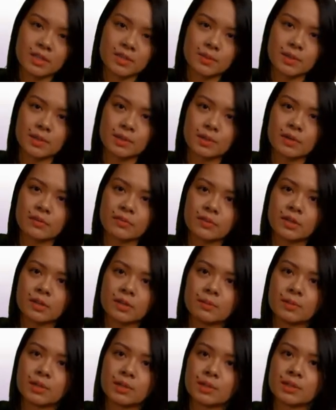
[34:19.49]
we could offer him
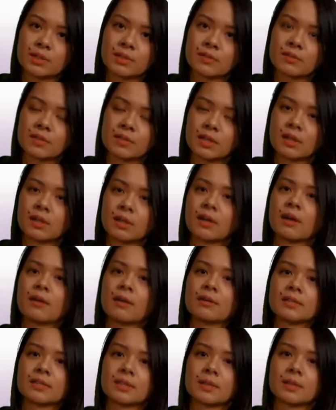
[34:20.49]
because of the
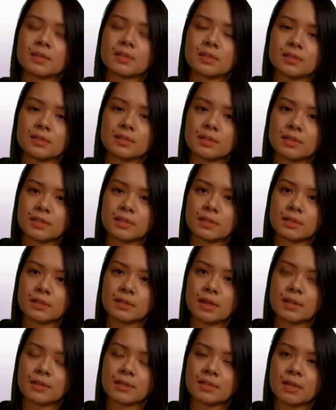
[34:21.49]
concurrent substance use and
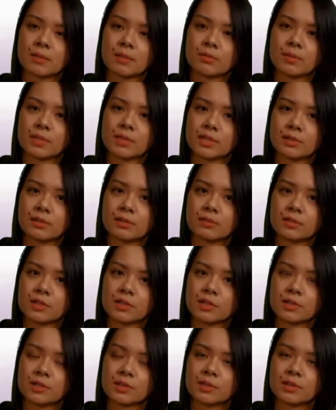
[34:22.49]
unstable mental health
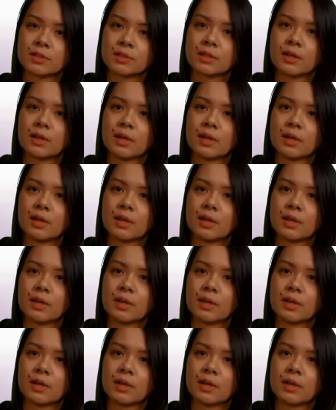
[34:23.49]
issues.